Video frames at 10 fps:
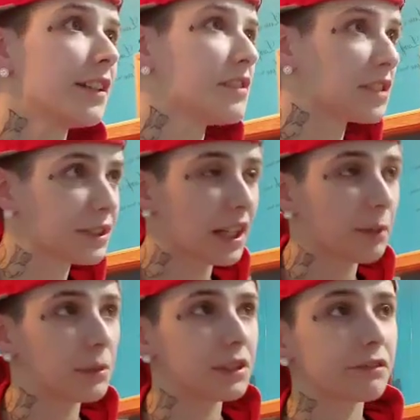She
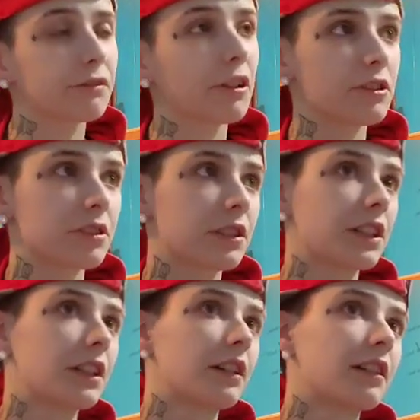signed me into foster
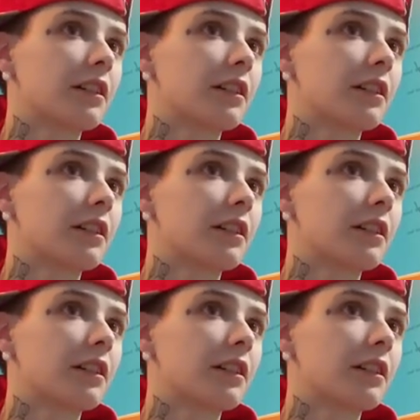care.